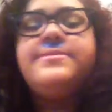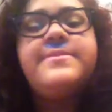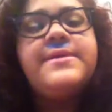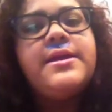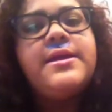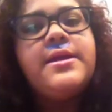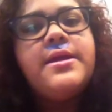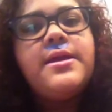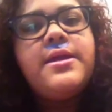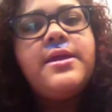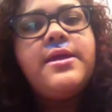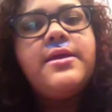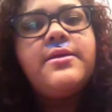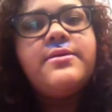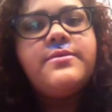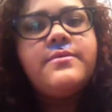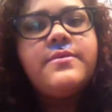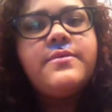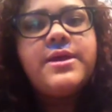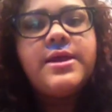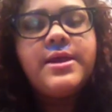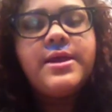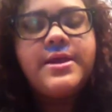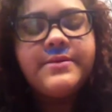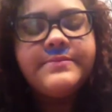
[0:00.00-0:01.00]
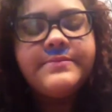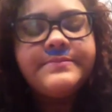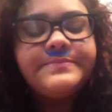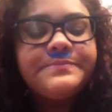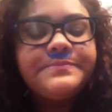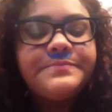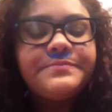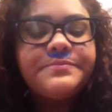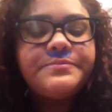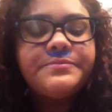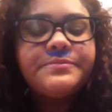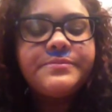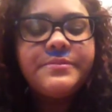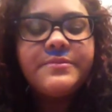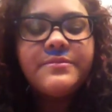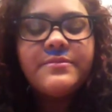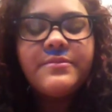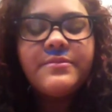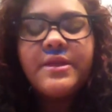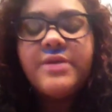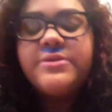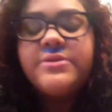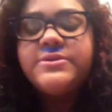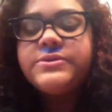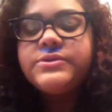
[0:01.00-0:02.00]
beginning of the week.
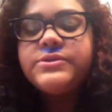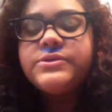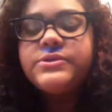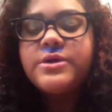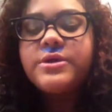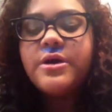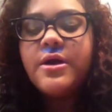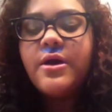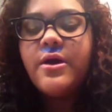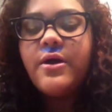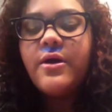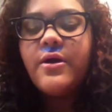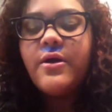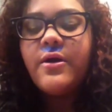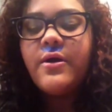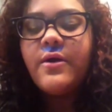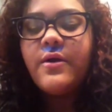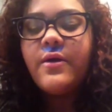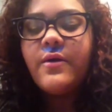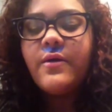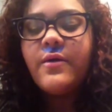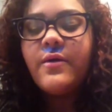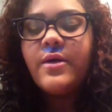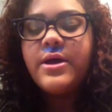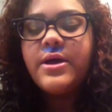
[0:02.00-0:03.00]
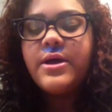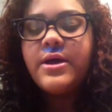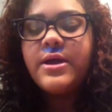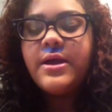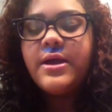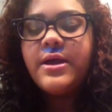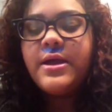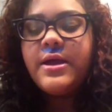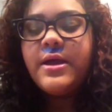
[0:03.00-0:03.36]
So,